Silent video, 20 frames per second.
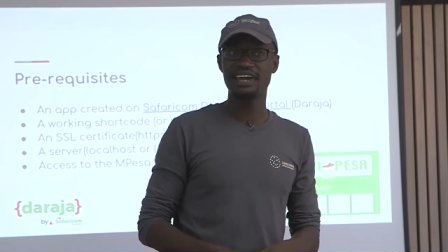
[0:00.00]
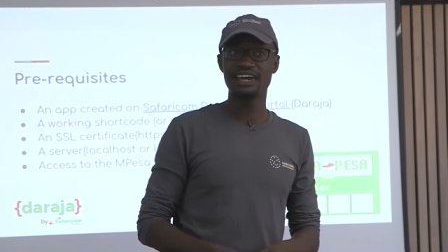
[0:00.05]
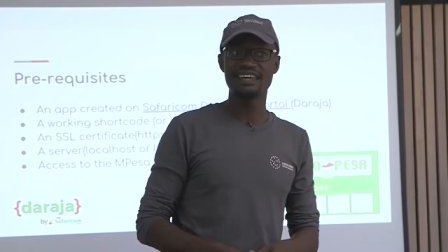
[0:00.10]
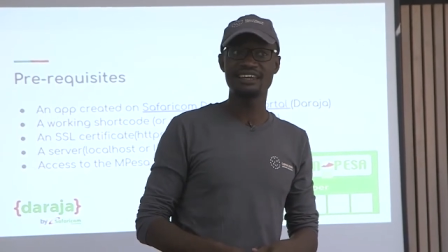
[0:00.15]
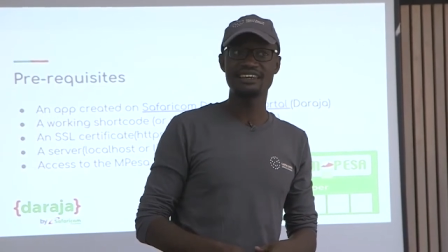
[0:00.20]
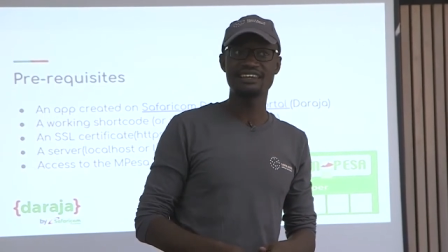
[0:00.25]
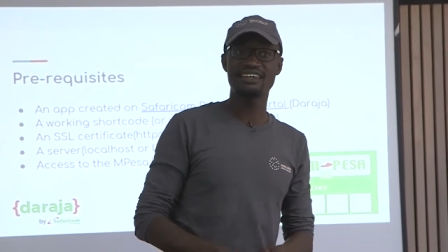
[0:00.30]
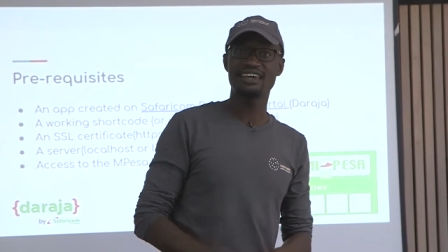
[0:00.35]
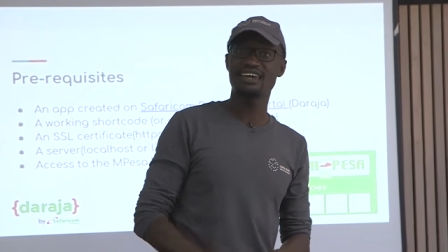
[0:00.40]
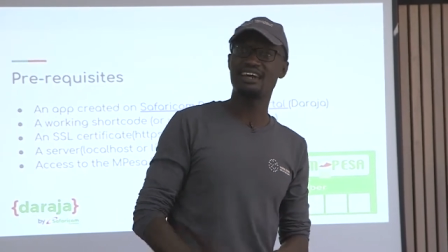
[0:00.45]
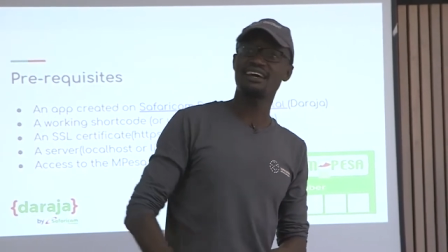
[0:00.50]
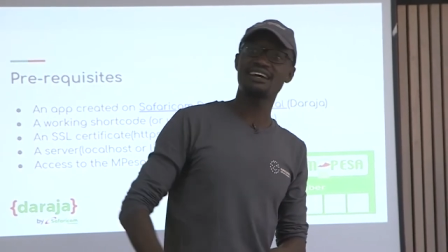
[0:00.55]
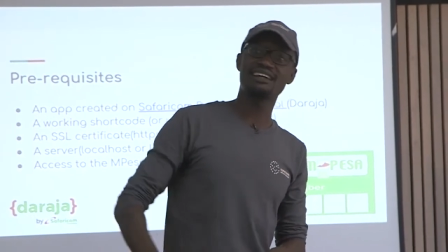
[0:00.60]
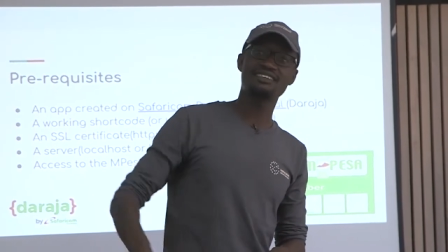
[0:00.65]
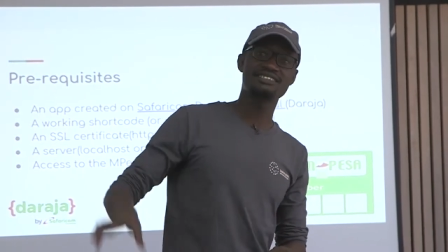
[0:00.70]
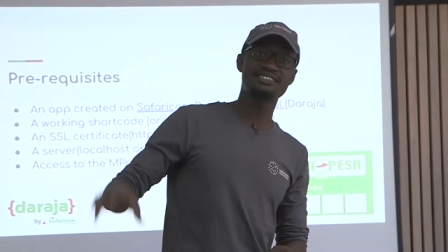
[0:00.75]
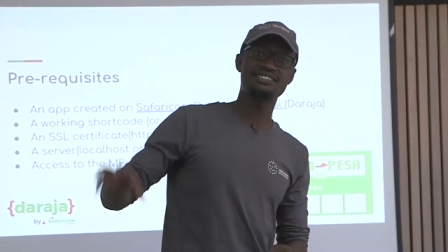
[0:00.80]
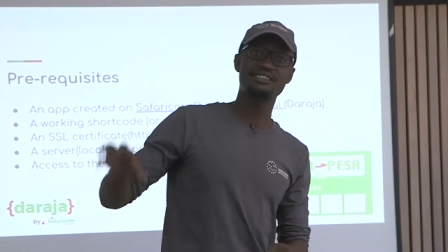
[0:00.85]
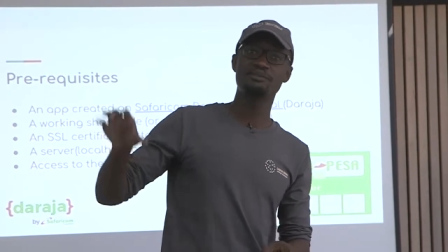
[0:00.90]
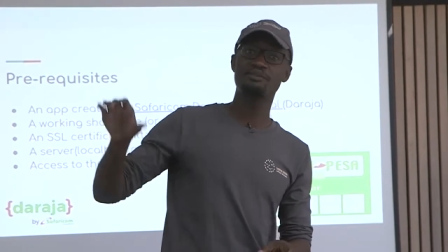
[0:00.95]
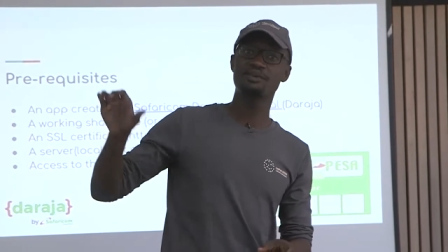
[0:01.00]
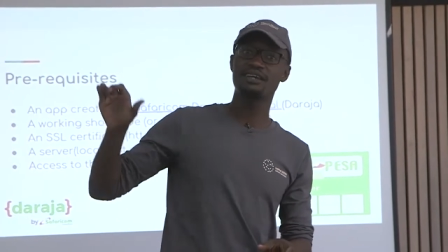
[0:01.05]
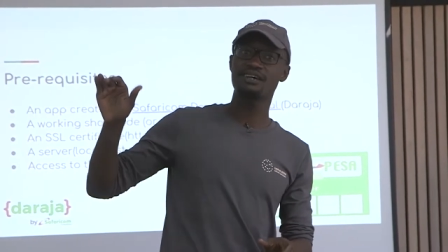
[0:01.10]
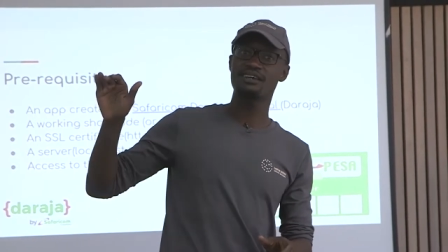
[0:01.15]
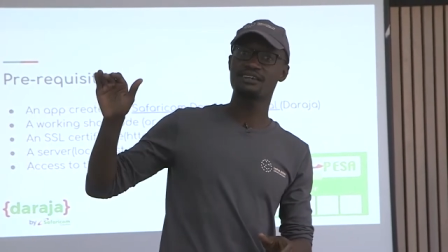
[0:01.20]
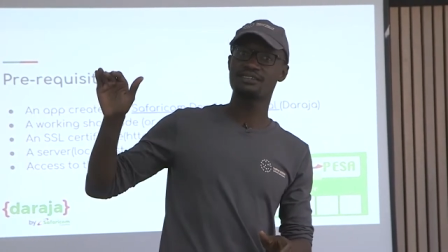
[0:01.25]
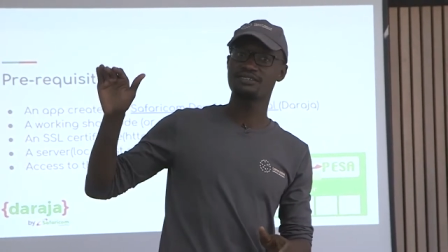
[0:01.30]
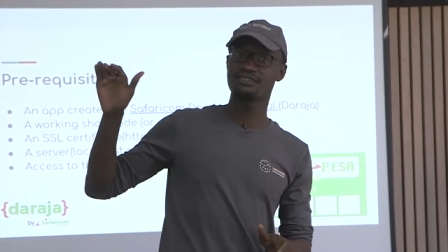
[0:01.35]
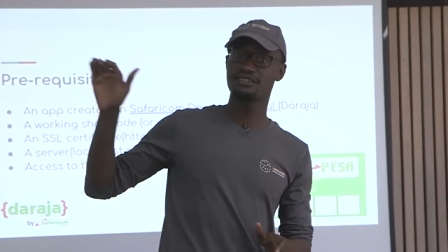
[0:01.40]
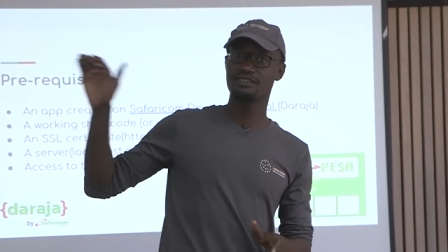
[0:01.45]
And yeah,
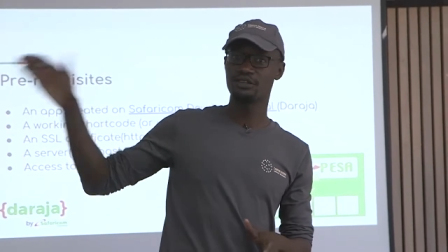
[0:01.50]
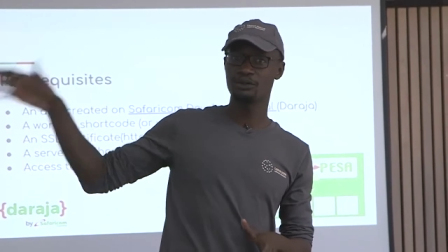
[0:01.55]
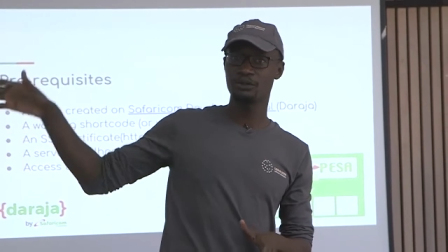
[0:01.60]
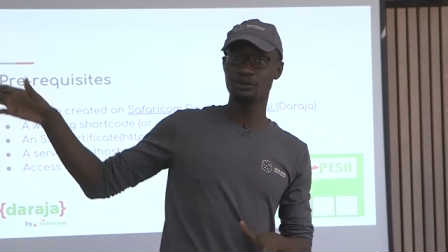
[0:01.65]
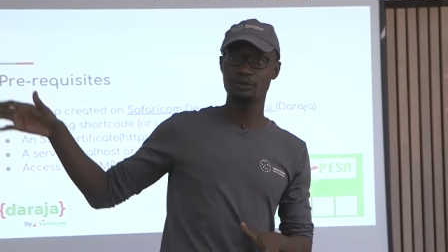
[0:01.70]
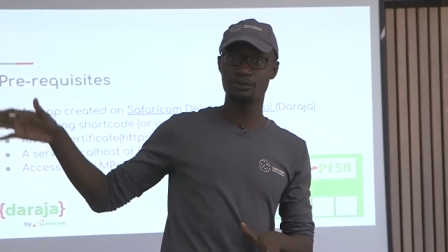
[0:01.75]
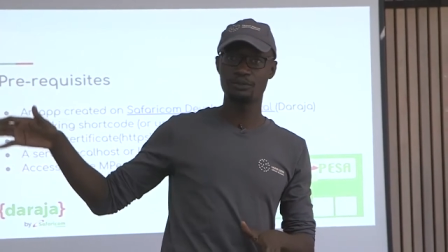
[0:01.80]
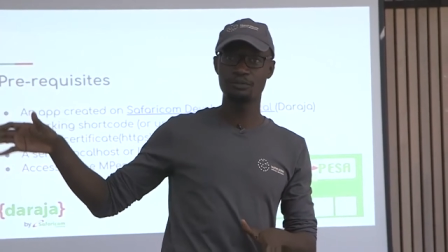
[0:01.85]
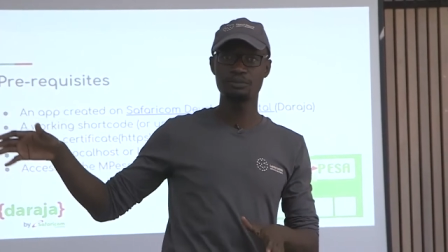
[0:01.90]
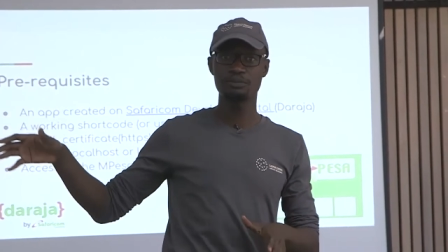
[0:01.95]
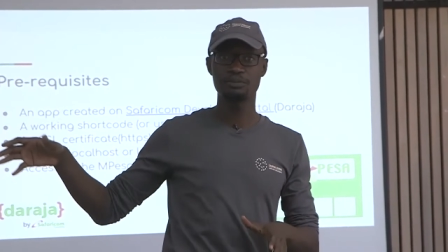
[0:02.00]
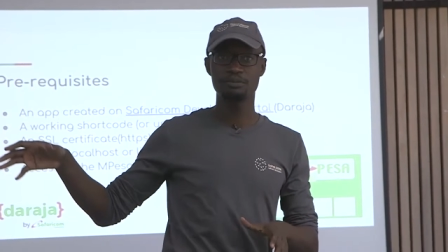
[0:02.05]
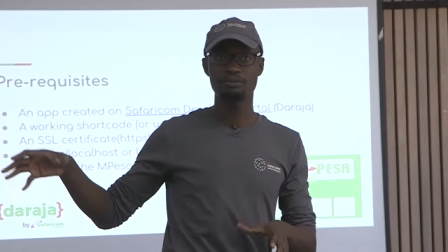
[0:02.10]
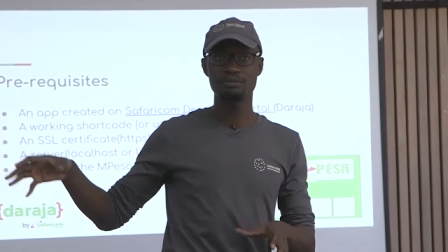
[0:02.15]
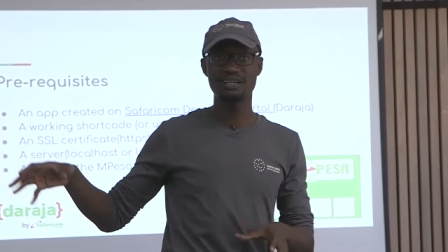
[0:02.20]
GDPR is in Europe,